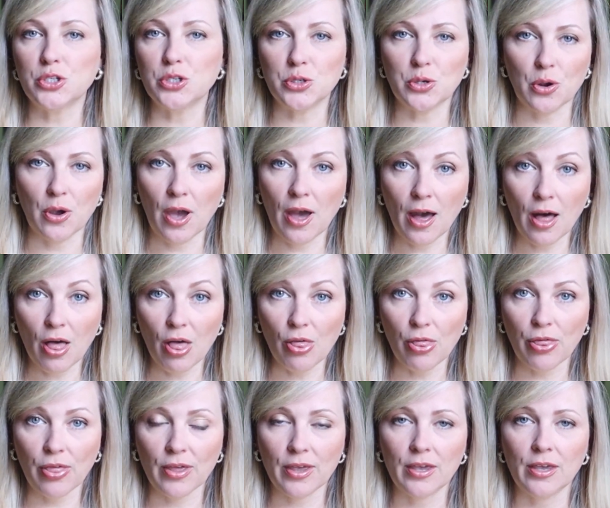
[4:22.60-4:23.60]
to your
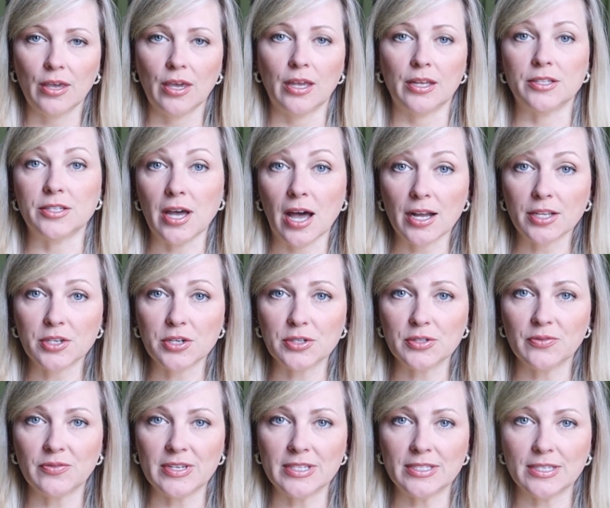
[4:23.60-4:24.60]
health, and
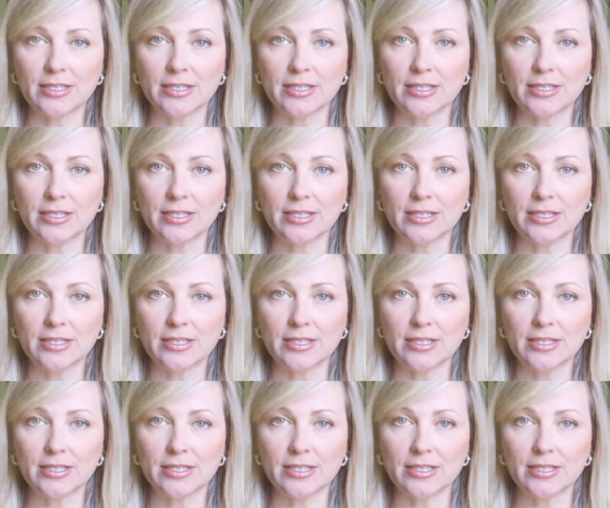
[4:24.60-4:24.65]
doctor's visits,